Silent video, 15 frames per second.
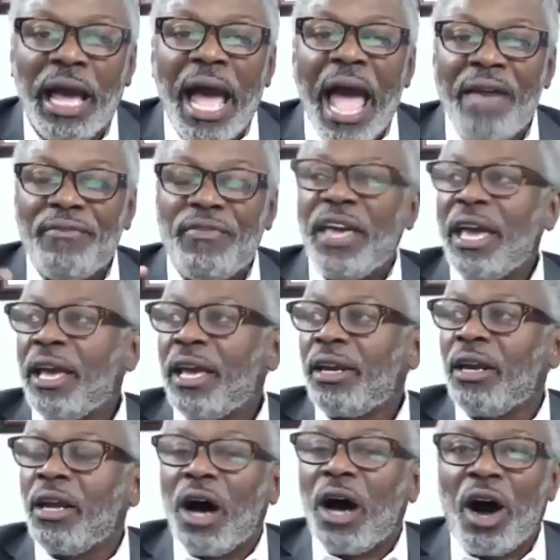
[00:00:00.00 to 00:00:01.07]
And
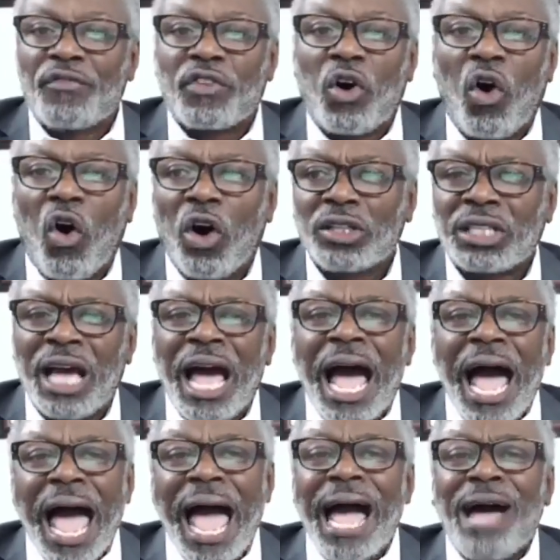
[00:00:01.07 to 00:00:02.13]
then, of course,
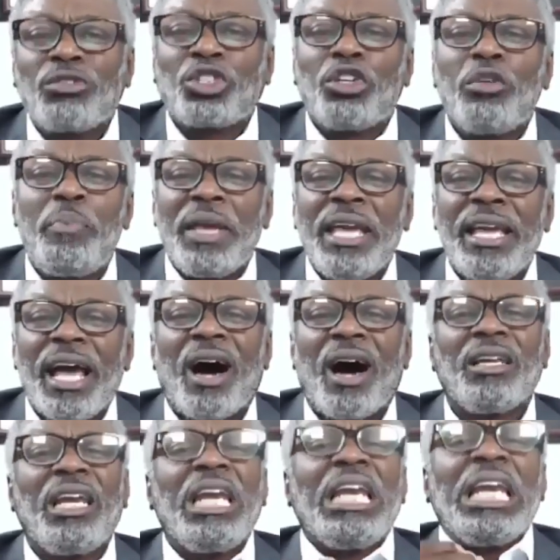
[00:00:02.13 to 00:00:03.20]
how to be a
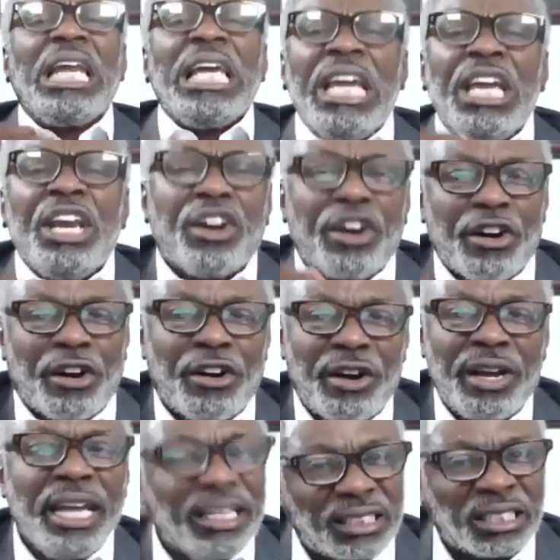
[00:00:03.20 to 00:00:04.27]
leader
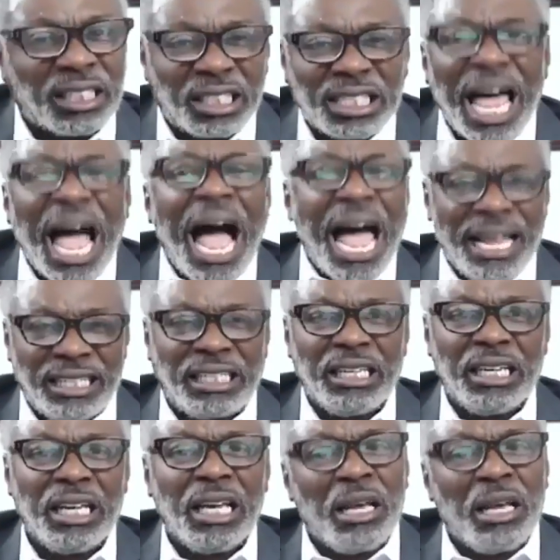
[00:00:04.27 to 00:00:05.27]
in society,